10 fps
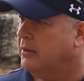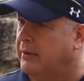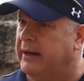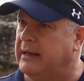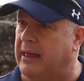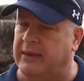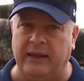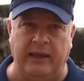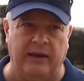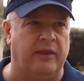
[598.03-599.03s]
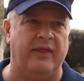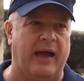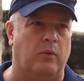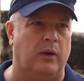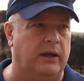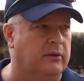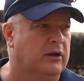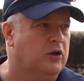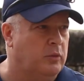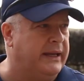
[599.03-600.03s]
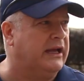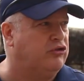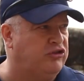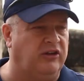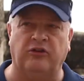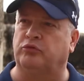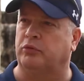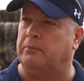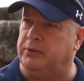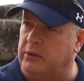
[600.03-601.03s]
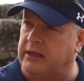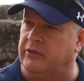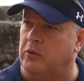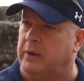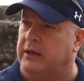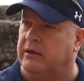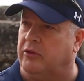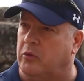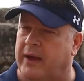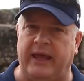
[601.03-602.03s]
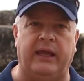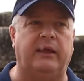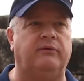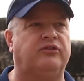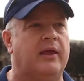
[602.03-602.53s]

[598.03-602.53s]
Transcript: Right? And in that one, we get Jesus rebuking the wind and the waves